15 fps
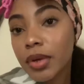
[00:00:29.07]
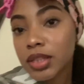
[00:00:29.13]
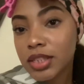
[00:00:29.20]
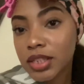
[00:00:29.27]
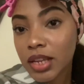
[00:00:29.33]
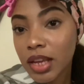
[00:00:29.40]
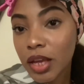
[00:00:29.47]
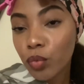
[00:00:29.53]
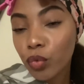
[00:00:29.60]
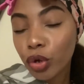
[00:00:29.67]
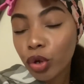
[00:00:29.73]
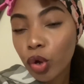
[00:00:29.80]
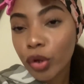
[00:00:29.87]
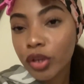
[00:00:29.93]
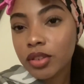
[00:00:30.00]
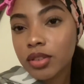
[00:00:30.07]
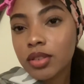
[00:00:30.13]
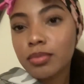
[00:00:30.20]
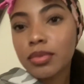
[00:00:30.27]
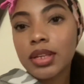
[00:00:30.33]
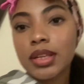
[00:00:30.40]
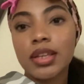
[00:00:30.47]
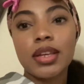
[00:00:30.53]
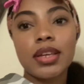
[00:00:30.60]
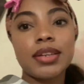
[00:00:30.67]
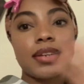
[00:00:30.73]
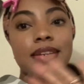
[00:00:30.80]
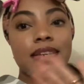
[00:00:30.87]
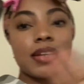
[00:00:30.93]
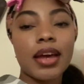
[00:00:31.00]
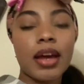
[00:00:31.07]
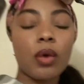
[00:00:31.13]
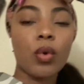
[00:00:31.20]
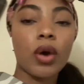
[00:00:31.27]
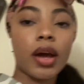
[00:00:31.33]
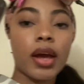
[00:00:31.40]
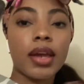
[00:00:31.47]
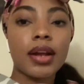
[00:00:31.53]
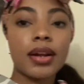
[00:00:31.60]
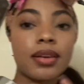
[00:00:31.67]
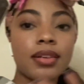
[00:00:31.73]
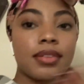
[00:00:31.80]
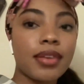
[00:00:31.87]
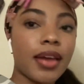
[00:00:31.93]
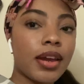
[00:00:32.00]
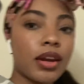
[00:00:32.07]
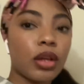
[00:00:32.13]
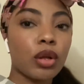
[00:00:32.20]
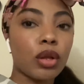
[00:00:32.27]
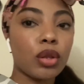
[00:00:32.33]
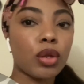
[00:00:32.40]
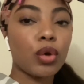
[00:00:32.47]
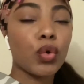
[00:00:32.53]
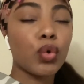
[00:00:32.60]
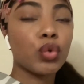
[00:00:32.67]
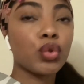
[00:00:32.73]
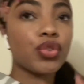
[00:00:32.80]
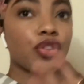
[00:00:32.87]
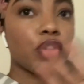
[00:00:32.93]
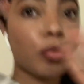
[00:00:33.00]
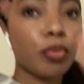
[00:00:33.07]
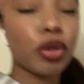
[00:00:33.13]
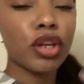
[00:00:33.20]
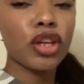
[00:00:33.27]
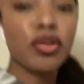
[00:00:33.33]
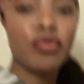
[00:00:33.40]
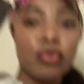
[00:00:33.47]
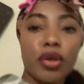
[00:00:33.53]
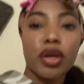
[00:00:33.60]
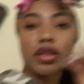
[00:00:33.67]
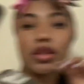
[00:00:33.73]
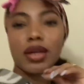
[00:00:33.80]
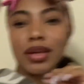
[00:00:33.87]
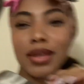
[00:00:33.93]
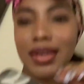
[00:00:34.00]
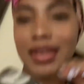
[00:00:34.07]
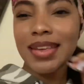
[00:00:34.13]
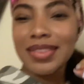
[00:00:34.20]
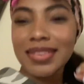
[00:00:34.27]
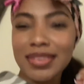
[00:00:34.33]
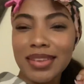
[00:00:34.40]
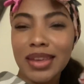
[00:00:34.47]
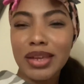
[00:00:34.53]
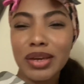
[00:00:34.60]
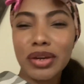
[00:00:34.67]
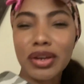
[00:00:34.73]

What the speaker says: Today we're going to be DIYing, designing clothes, so I'm going to give you guys like an insight.